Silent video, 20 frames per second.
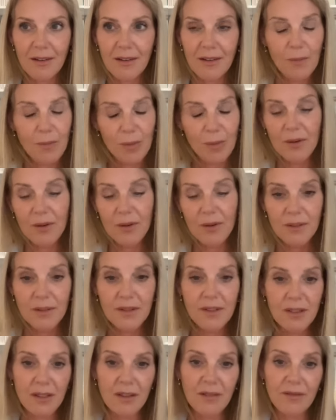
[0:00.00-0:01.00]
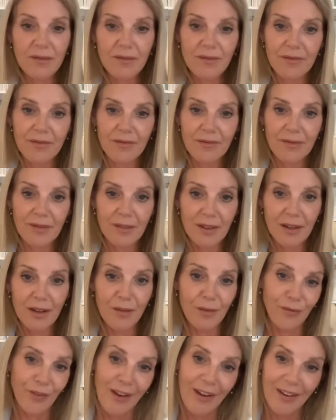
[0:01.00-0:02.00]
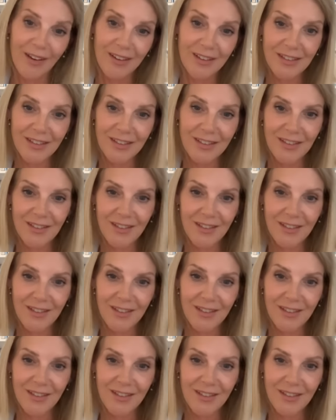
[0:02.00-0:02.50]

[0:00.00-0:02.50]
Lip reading: a positive effect,